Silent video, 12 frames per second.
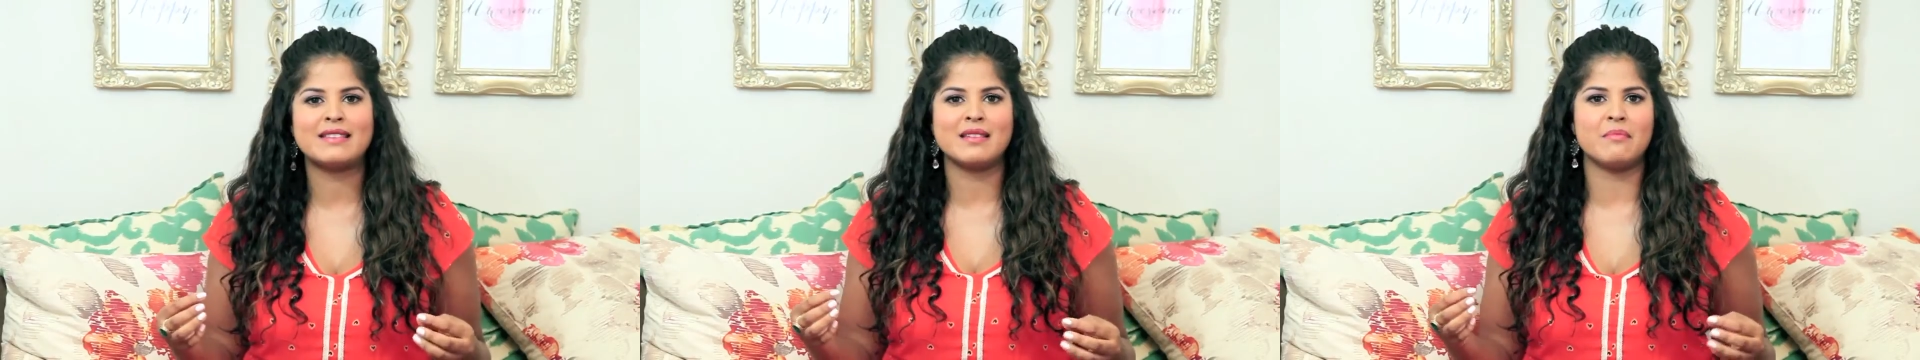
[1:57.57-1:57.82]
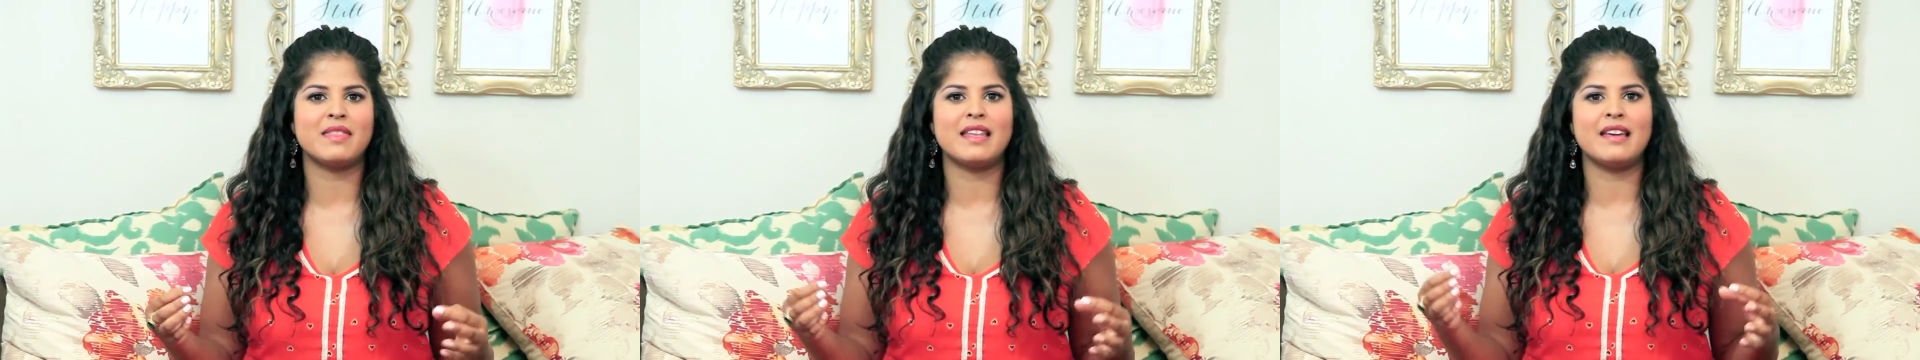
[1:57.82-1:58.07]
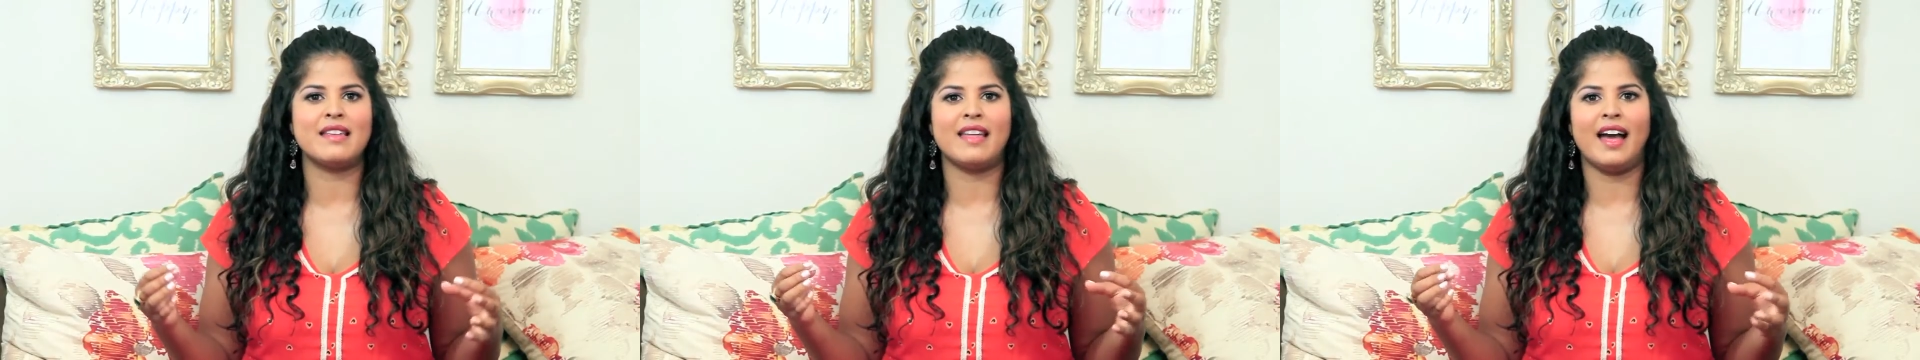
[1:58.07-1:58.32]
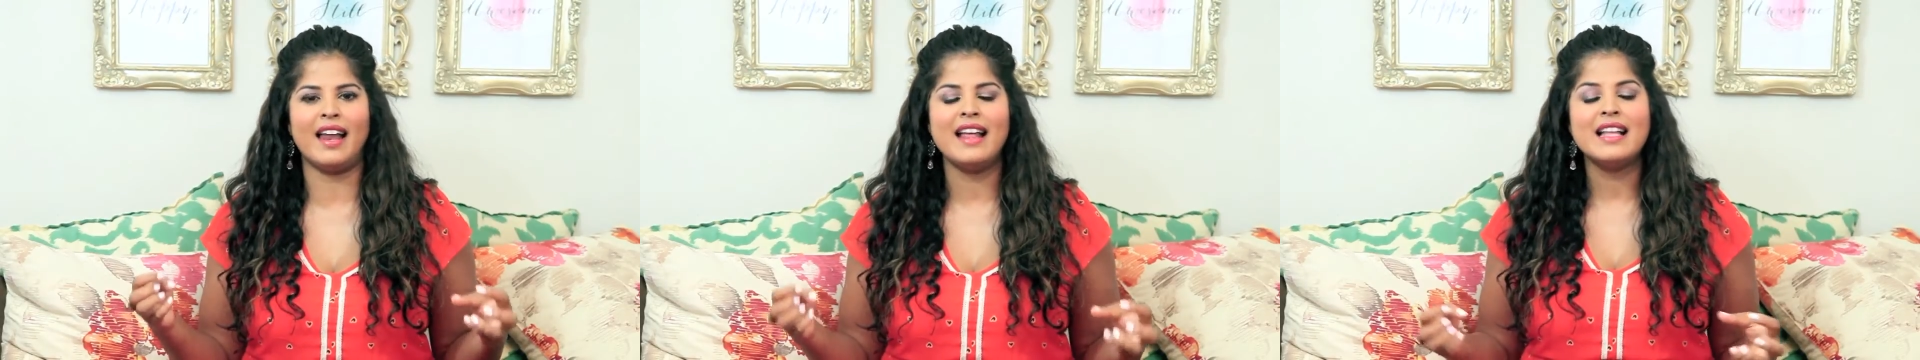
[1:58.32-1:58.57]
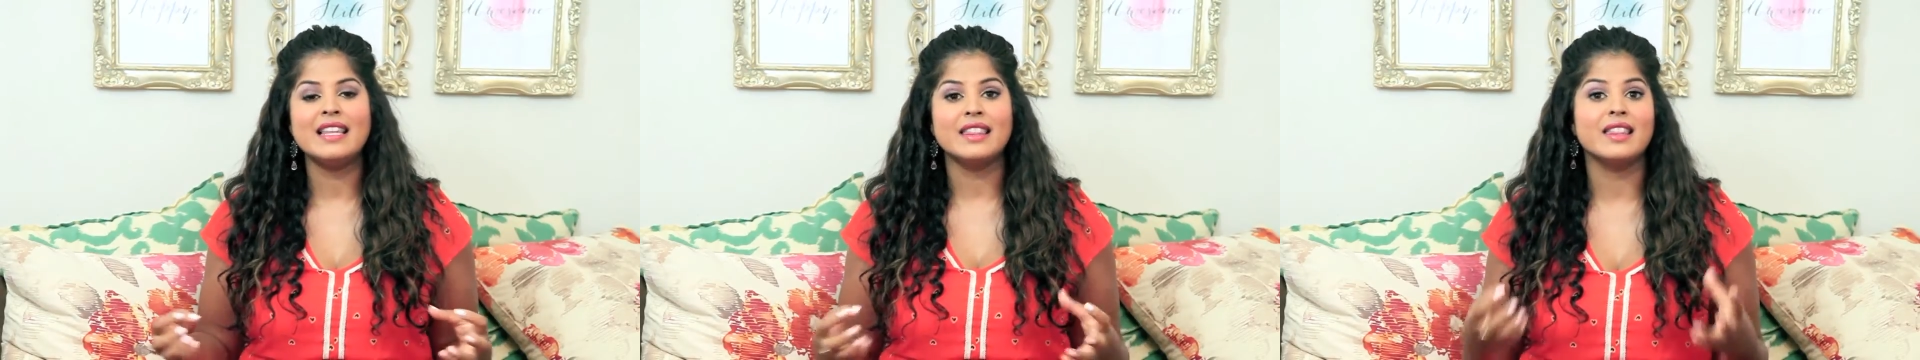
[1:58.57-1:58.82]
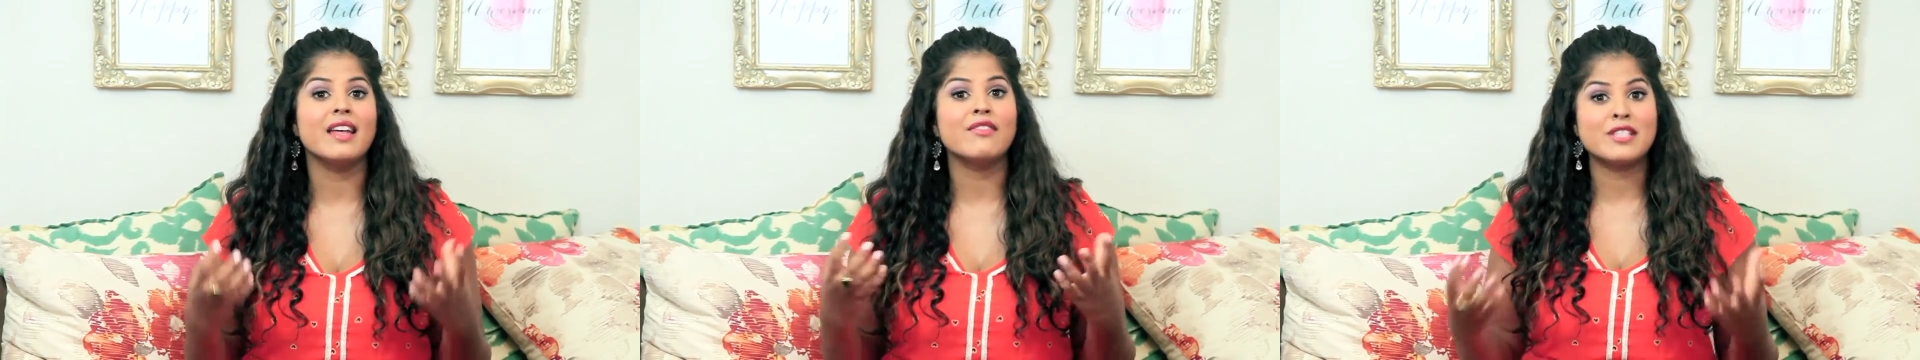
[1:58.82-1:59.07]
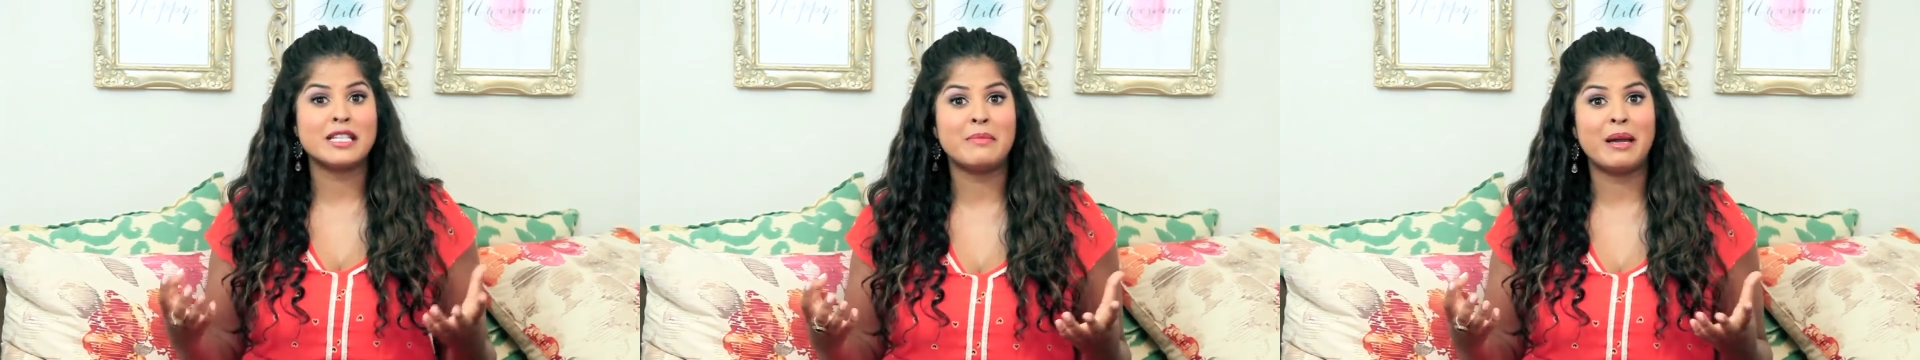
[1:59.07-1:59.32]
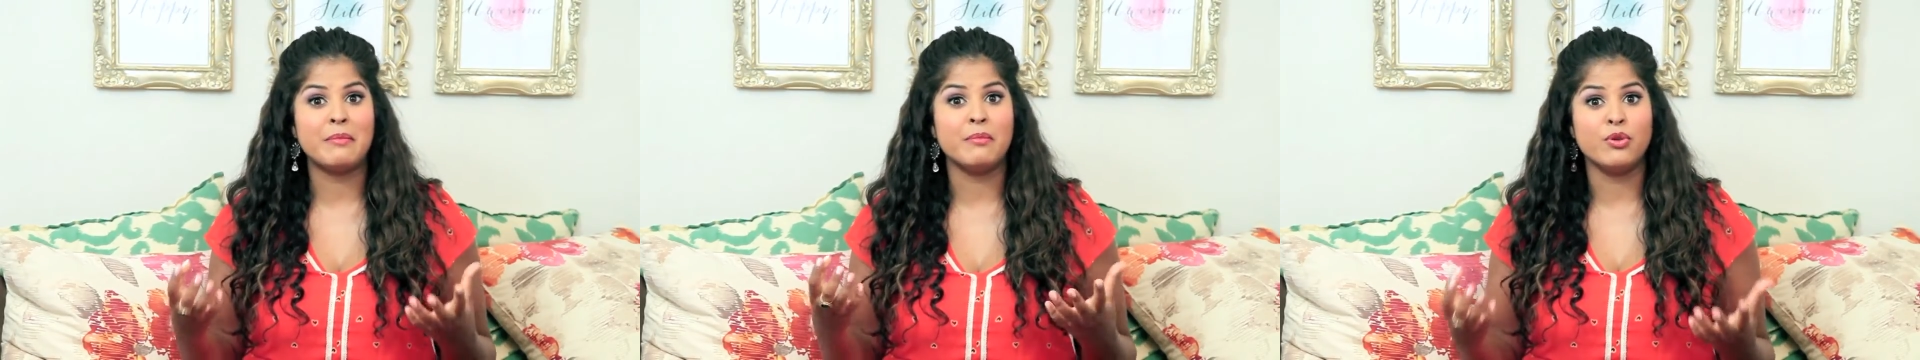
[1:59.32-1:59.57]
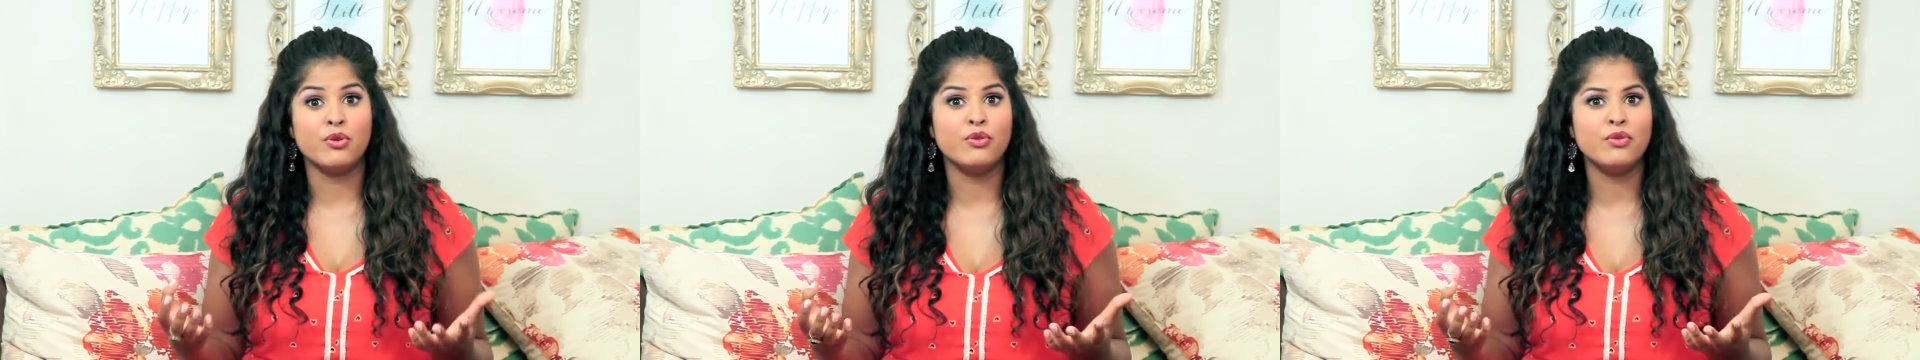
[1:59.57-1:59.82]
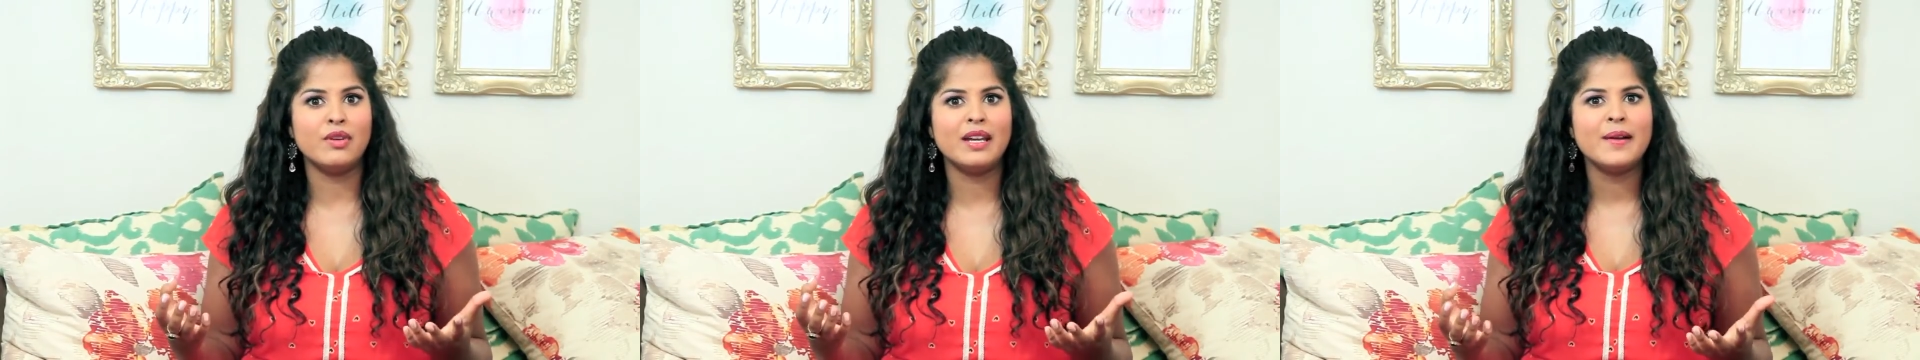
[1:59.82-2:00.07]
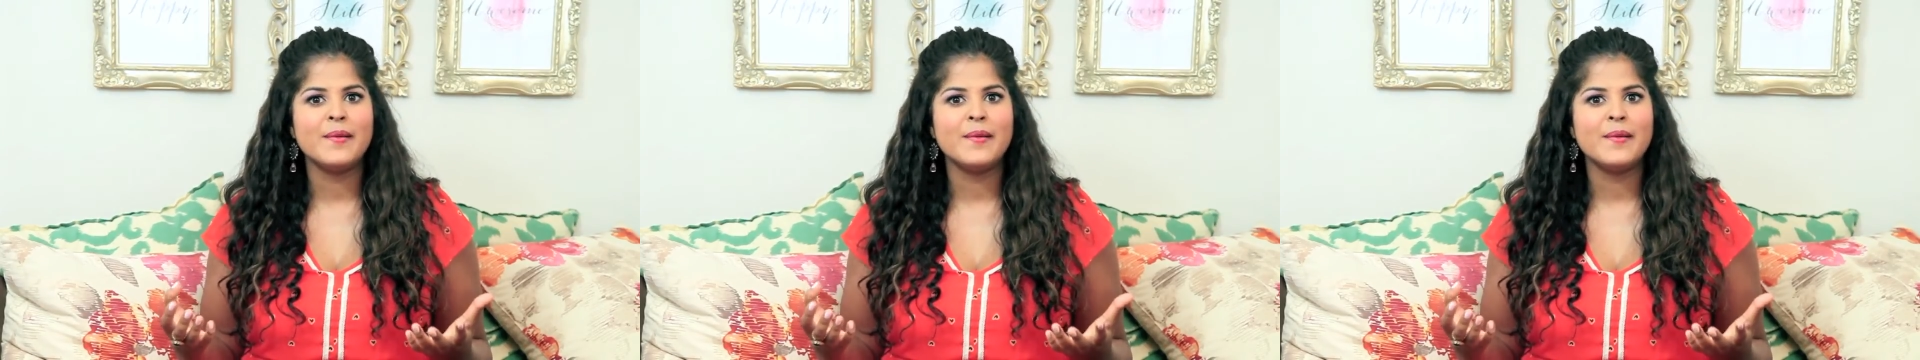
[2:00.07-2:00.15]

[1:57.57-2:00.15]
something that lifted my mood.